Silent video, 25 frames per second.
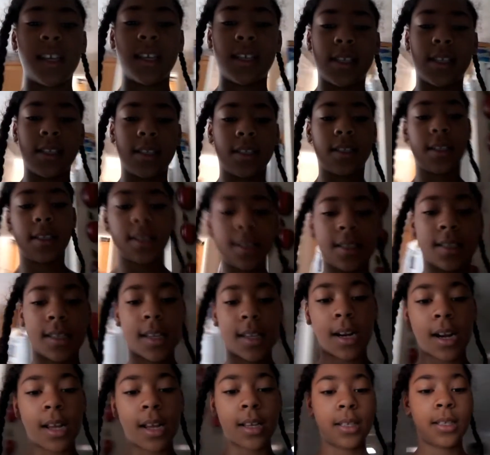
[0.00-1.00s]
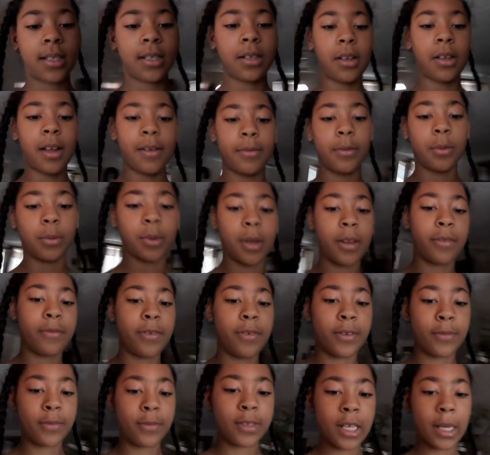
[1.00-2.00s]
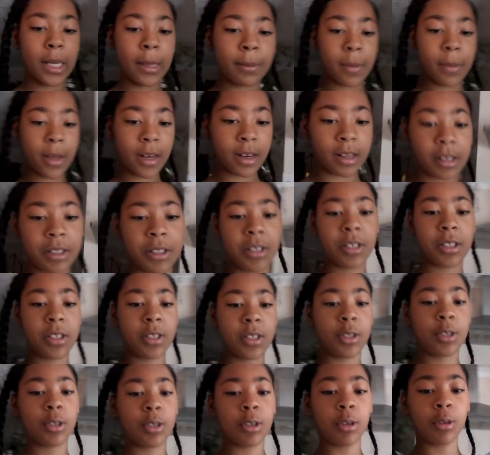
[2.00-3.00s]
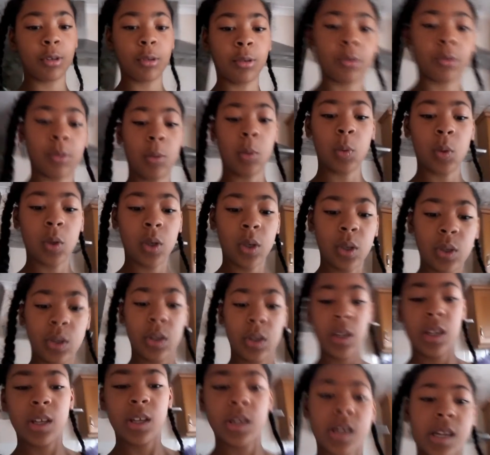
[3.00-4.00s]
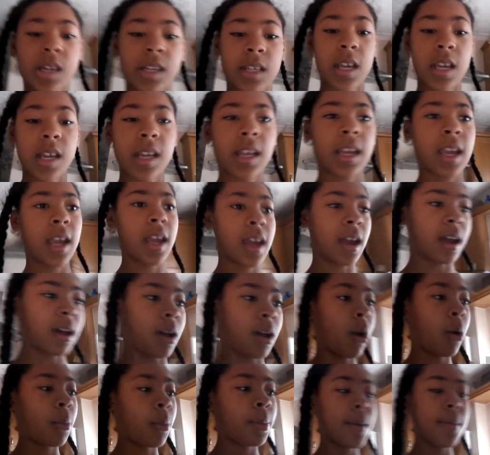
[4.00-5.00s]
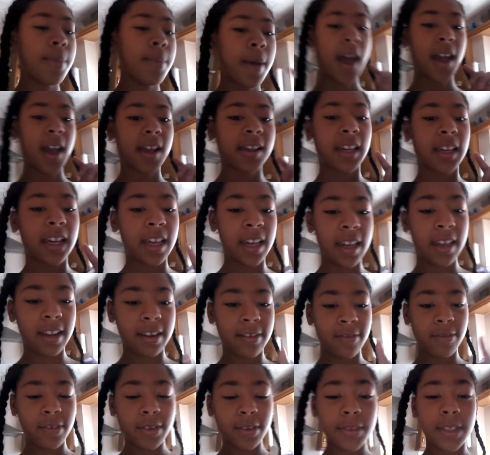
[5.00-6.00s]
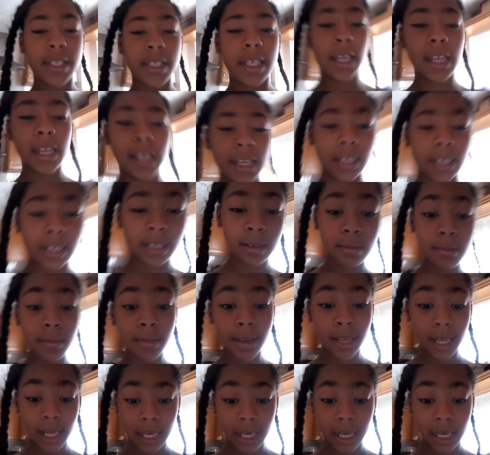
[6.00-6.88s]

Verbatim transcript: is that I still have to wait 15 minutes, so yeah, I'll be back in 15